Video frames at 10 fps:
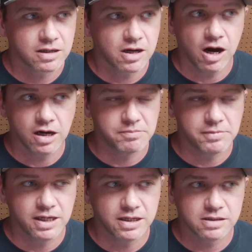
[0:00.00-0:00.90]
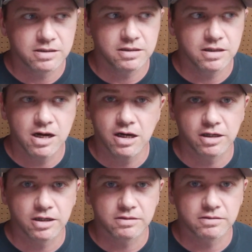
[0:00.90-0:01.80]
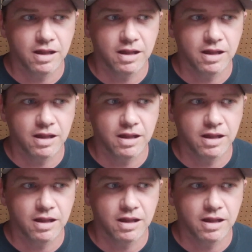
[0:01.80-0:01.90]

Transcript: caught him. Then Hunter